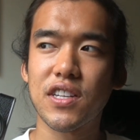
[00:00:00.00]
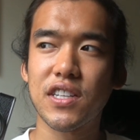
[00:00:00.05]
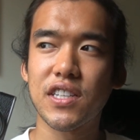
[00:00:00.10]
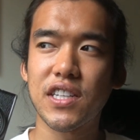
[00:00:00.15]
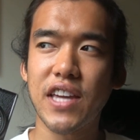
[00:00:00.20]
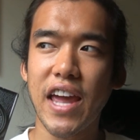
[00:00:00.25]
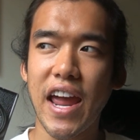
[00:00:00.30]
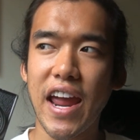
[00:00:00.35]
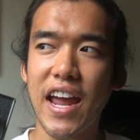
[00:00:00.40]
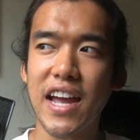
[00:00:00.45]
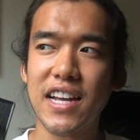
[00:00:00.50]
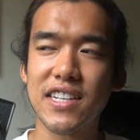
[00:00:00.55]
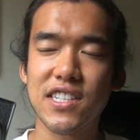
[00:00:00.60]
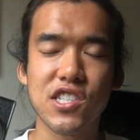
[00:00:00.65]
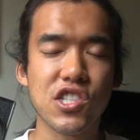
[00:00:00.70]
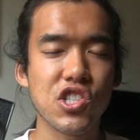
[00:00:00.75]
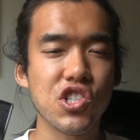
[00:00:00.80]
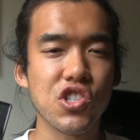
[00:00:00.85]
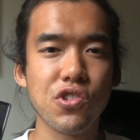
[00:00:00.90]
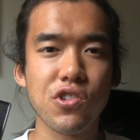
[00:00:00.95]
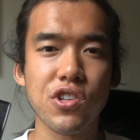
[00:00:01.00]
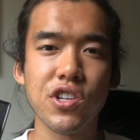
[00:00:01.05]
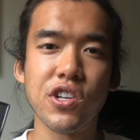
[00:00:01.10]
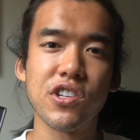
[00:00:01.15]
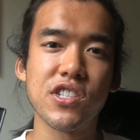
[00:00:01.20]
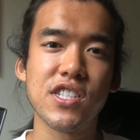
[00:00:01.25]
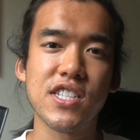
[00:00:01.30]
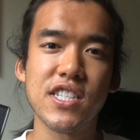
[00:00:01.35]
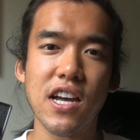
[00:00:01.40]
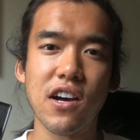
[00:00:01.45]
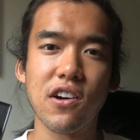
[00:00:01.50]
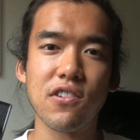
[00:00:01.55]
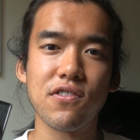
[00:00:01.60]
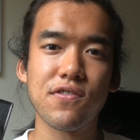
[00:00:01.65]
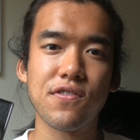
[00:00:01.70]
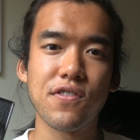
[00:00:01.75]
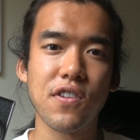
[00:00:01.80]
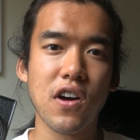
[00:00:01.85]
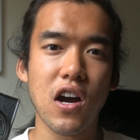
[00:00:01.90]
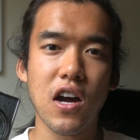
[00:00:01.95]
can't shoot
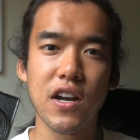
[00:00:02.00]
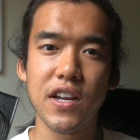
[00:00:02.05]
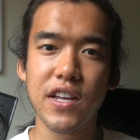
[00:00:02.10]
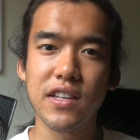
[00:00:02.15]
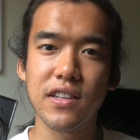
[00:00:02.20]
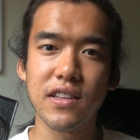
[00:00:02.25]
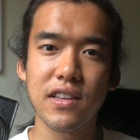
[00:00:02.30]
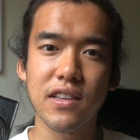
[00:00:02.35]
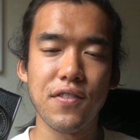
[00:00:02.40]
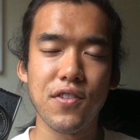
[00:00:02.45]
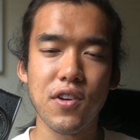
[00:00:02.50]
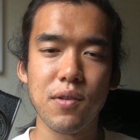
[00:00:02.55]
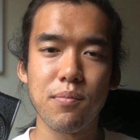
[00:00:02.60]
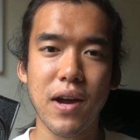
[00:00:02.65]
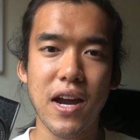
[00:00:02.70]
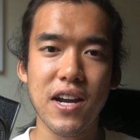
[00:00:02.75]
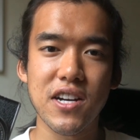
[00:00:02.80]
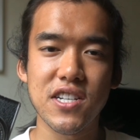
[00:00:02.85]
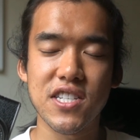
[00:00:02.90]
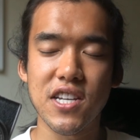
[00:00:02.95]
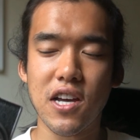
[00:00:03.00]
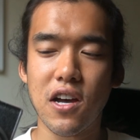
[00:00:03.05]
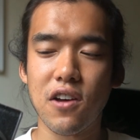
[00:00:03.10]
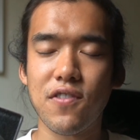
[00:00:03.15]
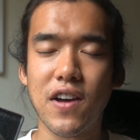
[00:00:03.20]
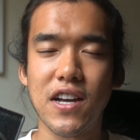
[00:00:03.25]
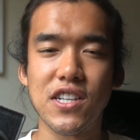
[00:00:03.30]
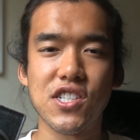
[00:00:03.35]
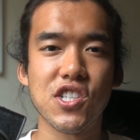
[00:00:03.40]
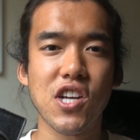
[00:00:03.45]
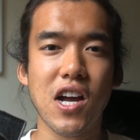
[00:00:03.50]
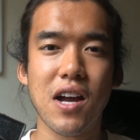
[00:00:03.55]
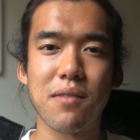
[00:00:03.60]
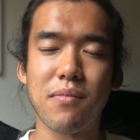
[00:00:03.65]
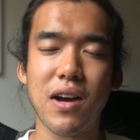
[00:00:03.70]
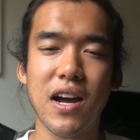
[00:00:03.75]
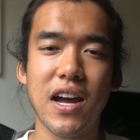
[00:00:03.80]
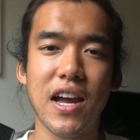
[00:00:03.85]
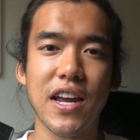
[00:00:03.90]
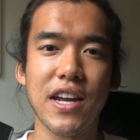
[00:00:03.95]
yourself on it if you're by yourself. I
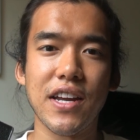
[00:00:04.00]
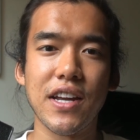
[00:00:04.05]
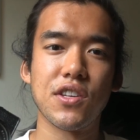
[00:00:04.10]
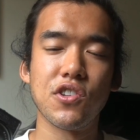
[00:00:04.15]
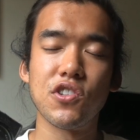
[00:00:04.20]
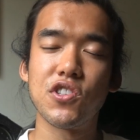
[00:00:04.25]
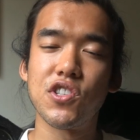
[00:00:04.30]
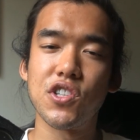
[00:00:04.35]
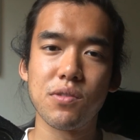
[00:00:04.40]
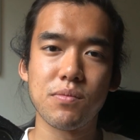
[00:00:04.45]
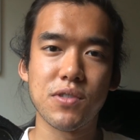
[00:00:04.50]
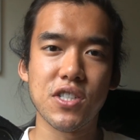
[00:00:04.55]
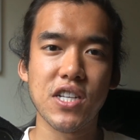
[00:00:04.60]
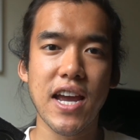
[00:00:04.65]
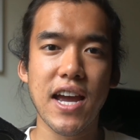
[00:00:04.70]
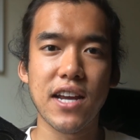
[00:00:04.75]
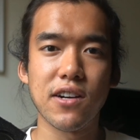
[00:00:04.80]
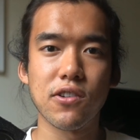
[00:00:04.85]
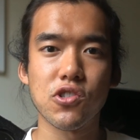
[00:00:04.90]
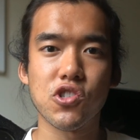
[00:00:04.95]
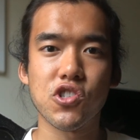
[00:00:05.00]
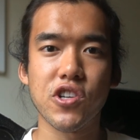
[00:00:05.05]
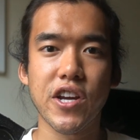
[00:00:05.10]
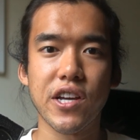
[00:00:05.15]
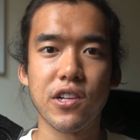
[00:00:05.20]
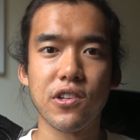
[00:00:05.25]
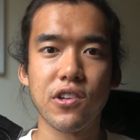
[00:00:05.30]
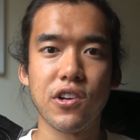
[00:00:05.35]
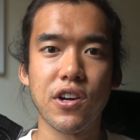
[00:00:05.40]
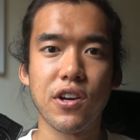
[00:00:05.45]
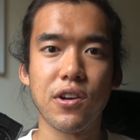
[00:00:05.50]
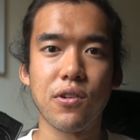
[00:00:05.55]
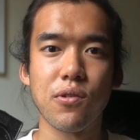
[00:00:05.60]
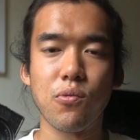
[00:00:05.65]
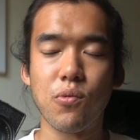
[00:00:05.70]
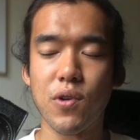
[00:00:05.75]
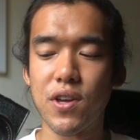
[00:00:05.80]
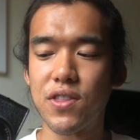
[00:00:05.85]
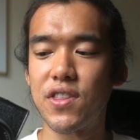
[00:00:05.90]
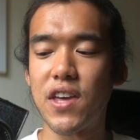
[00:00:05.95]
shot my YouTube channel trailer
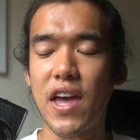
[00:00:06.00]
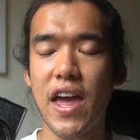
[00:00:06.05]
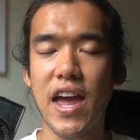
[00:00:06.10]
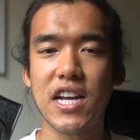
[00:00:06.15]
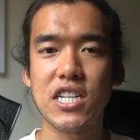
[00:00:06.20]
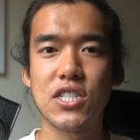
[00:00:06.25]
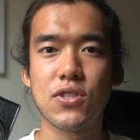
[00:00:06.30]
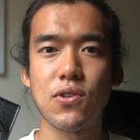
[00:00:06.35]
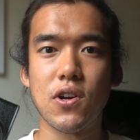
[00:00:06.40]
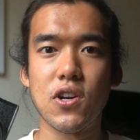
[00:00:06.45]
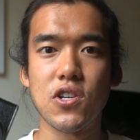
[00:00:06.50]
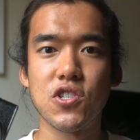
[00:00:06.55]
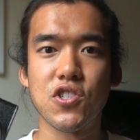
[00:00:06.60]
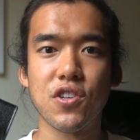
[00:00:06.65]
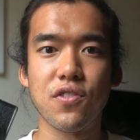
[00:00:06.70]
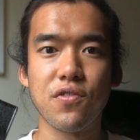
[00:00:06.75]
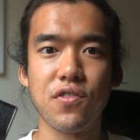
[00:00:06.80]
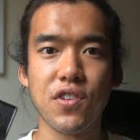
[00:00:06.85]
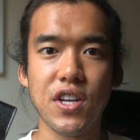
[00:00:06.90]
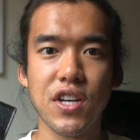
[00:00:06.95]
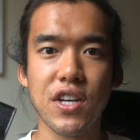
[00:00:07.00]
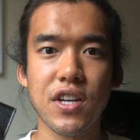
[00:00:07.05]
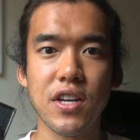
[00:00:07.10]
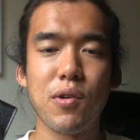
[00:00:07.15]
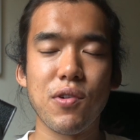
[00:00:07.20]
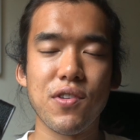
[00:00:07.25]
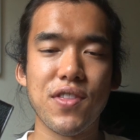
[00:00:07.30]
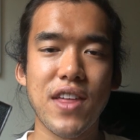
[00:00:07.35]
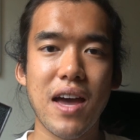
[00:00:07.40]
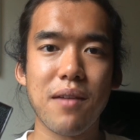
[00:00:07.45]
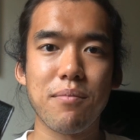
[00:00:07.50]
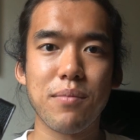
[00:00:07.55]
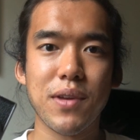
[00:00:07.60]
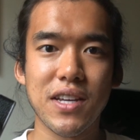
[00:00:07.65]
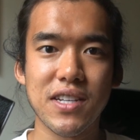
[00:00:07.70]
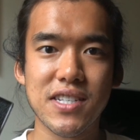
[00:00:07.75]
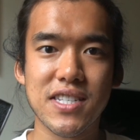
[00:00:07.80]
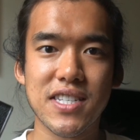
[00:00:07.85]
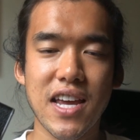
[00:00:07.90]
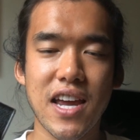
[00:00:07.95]
with the X100V, but with that
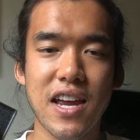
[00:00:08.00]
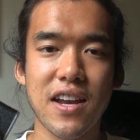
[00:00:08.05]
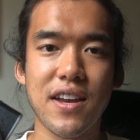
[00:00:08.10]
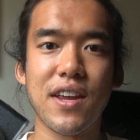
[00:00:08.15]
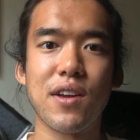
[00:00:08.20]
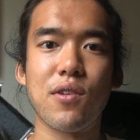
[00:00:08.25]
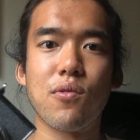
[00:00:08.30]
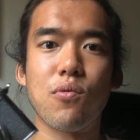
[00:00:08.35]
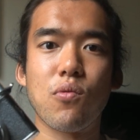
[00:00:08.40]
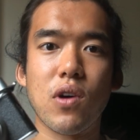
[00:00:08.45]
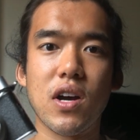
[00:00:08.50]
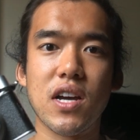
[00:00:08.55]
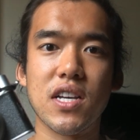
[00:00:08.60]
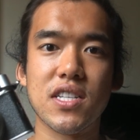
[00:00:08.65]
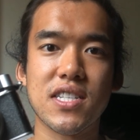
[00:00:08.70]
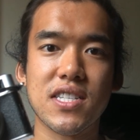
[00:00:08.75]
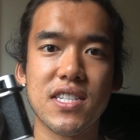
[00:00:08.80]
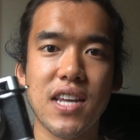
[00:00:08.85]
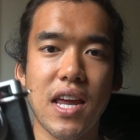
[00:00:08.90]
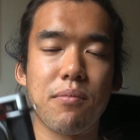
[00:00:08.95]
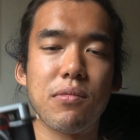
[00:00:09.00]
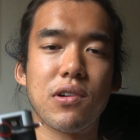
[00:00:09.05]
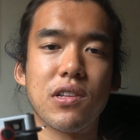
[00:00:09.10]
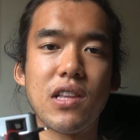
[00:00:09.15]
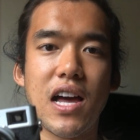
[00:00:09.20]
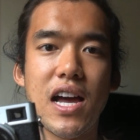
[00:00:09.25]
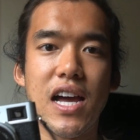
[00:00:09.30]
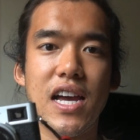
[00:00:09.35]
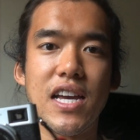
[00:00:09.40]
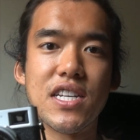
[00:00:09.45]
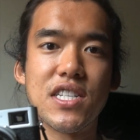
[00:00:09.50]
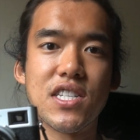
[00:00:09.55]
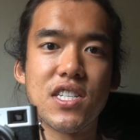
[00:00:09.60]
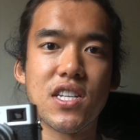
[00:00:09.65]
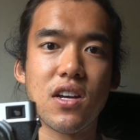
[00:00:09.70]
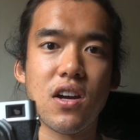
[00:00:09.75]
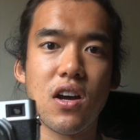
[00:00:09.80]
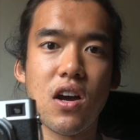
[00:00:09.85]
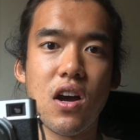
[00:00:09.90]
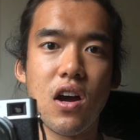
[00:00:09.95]
being said, it was
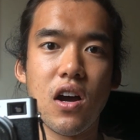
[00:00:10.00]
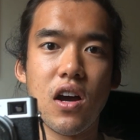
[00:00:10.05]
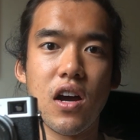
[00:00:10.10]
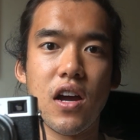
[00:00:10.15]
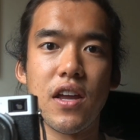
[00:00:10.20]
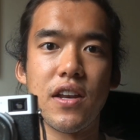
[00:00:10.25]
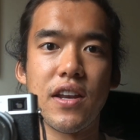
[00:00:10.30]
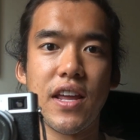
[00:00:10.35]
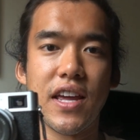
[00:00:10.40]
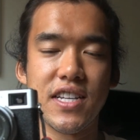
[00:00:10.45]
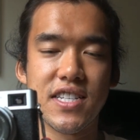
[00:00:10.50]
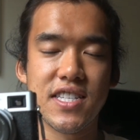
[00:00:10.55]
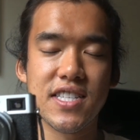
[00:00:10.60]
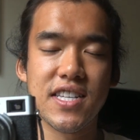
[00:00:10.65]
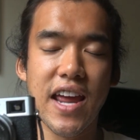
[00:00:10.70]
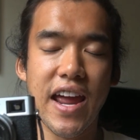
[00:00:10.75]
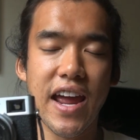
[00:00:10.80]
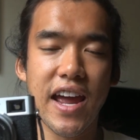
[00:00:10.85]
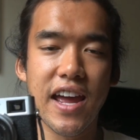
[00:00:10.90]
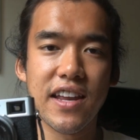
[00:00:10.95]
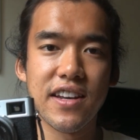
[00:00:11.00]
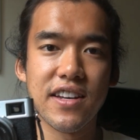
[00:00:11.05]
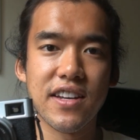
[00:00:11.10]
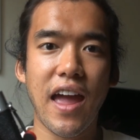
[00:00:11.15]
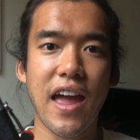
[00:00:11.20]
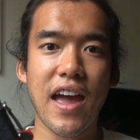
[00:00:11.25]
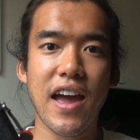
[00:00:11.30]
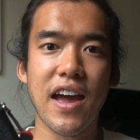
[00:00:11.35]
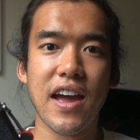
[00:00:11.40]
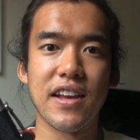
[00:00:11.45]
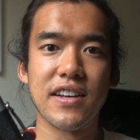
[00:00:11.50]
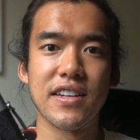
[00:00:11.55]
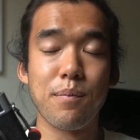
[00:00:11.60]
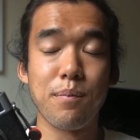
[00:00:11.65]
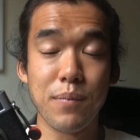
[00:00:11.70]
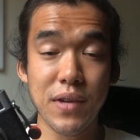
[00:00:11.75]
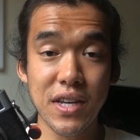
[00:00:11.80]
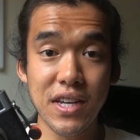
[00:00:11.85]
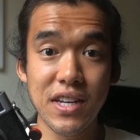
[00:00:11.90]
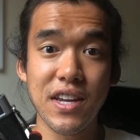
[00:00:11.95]
stabilized on a stand, and
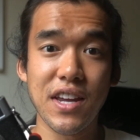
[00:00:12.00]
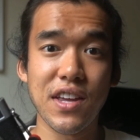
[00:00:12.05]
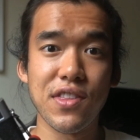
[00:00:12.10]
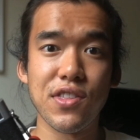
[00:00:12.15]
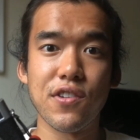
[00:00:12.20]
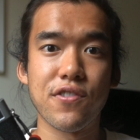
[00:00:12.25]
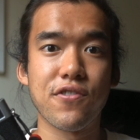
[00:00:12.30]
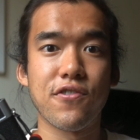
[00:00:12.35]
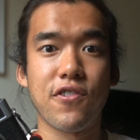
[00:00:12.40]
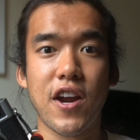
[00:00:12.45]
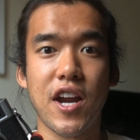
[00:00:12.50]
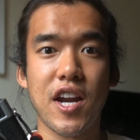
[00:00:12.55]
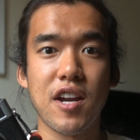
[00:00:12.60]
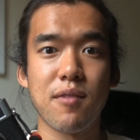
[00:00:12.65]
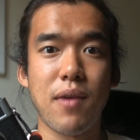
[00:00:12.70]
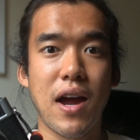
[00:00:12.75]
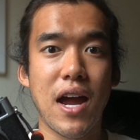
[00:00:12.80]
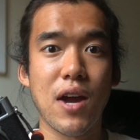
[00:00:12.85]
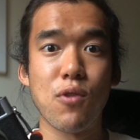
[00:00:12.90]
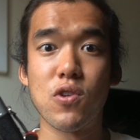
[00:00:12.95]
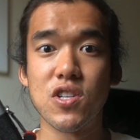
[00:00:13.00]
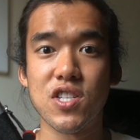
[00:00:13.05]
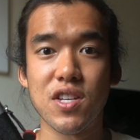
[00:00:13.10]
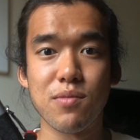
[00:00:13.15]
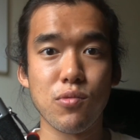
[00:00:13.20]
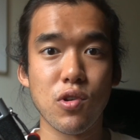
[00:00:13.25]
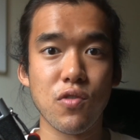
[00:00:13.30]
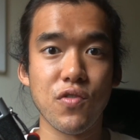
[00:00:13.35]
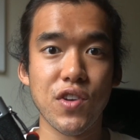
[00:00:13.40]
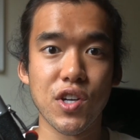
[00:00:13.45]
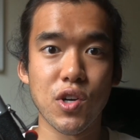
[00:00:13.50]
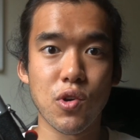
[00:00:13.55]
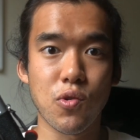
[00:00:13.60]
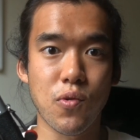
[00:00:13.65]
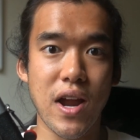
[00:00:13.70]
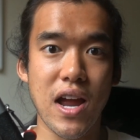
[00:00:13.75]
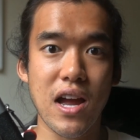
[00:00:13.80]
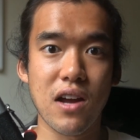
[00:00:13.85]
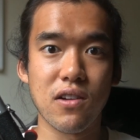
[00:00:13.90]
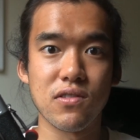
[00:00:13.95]
me in the frame, I wasn't moving
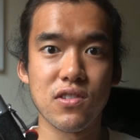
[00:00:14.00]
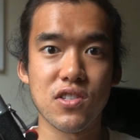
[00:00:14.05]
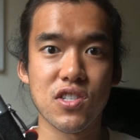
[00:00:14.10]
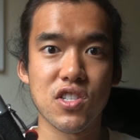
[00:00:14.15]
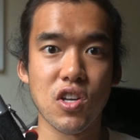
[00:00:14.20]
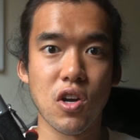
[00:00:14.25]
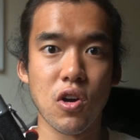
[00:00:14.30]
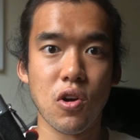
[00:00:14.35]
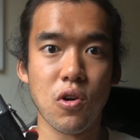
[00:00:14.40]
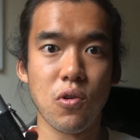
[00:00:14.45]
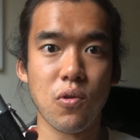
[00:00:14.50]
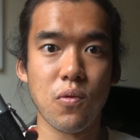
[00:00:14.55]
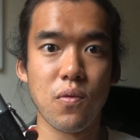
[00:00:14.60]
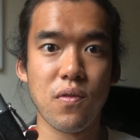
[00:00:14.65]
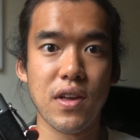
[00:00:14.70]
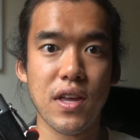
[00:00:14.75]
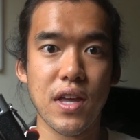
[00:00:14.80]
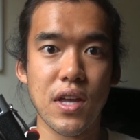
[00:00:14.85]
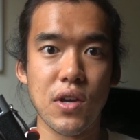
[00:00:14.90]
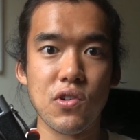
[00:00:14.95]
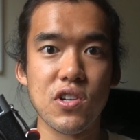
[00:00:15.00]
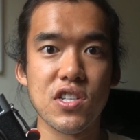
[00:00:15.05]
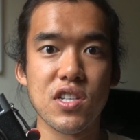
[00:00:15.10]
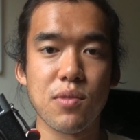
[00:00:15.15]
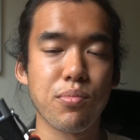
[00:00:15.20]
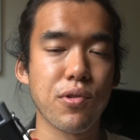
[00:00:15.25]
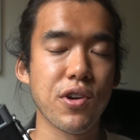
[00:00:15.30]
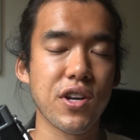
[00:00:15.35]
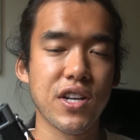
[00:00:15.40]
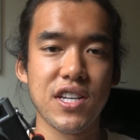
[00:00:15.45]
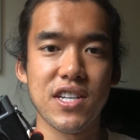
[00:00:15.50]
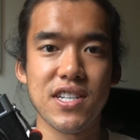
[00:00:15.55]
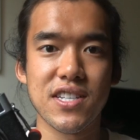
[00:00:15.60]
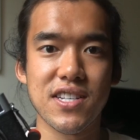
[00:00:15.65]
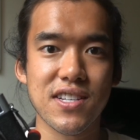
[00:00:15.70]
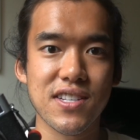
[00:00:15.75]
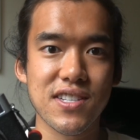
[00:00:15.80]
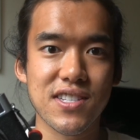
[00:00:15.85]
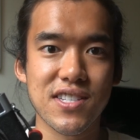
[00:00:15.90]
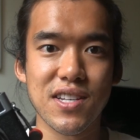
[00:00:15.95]
around, so it was a
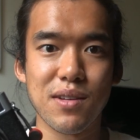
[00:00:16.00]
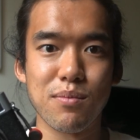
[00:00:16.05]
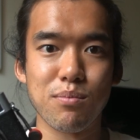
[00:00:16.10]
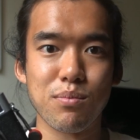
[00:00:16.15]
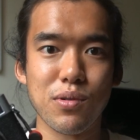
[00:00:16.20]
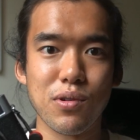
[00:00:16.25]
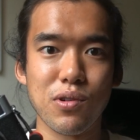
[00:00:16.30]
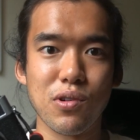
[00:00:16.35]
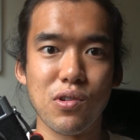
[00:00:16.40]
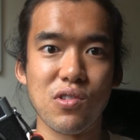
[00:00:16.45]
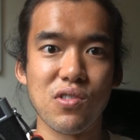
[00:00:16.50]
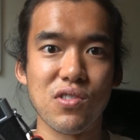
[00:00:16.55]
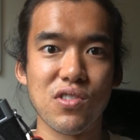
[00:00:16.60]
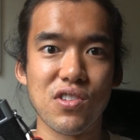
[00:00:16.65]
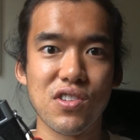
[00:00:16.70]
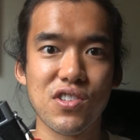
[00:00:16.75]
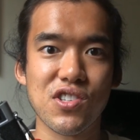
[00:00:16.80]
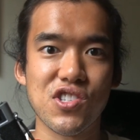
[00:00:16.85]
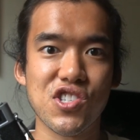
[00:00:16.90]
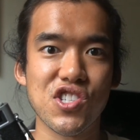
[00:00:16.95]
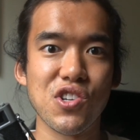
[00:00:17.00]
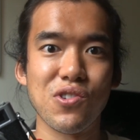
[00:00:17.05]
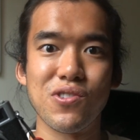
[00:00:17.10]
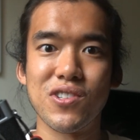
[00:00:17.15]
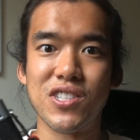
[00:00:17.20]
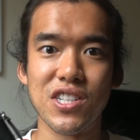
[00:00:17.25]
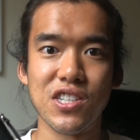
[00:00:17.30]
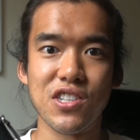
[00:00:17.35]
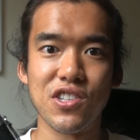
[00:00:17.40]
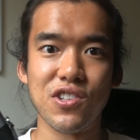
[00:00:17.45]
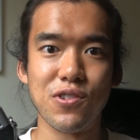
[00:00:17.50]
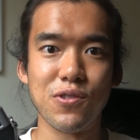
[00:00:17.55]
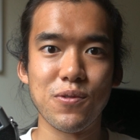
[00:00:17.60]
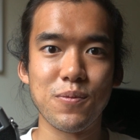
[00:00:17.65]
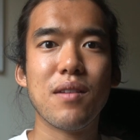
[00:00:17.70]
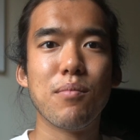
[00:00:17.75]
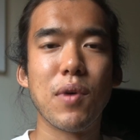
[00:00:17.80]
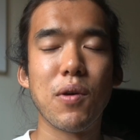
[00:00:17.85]
pretty simple shoot to do.